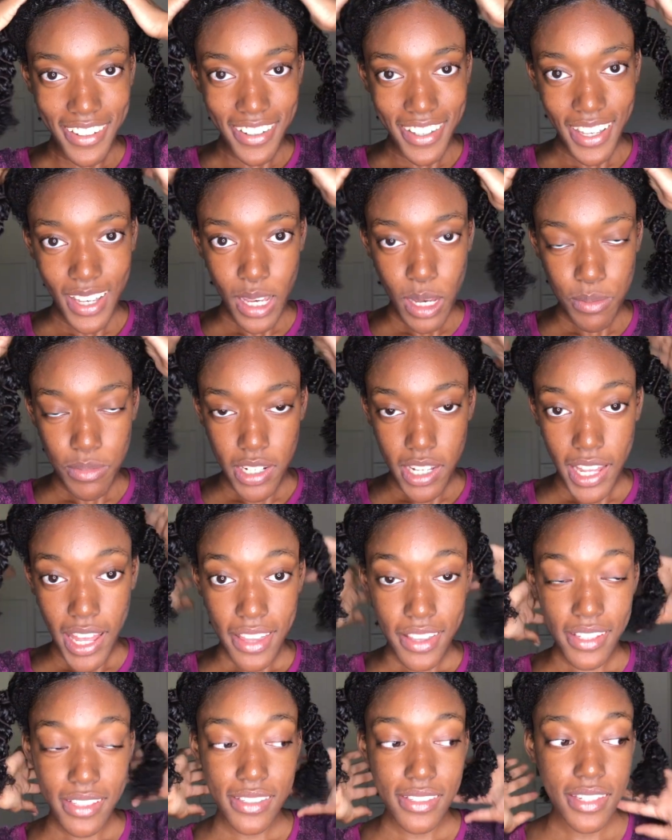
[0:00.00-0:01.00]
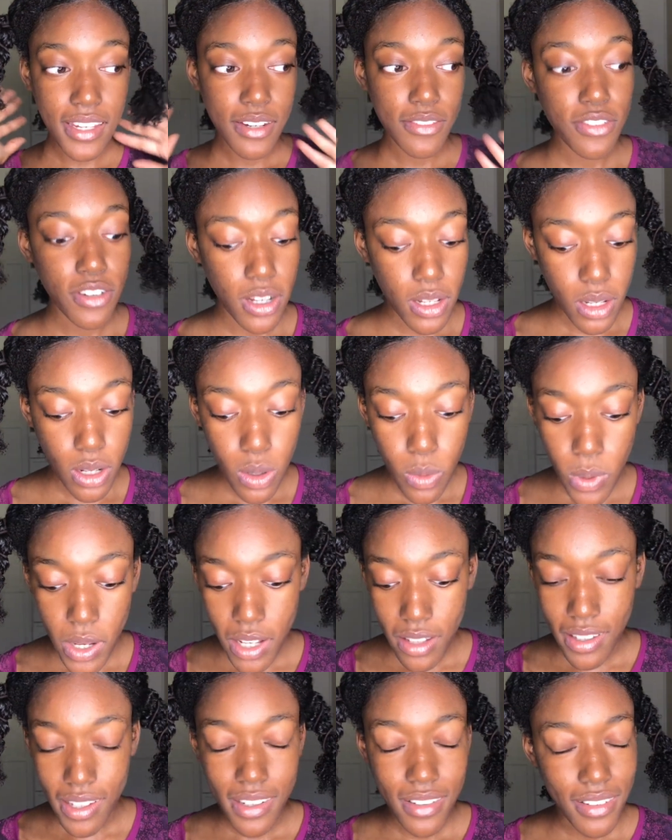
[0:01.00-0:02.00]
Okay, I'm gonna let this sit for a little
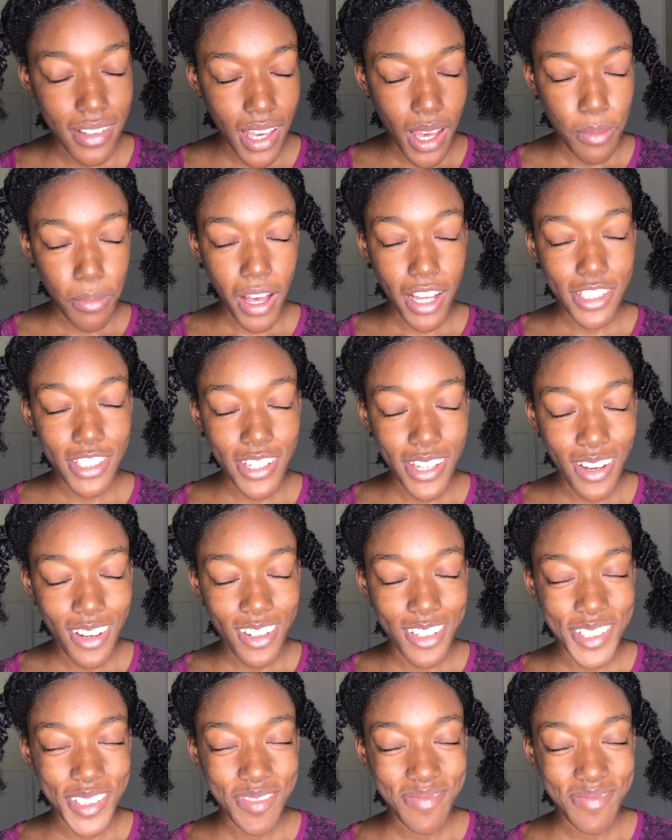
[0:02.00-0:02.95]
while and I'll get back to y'all.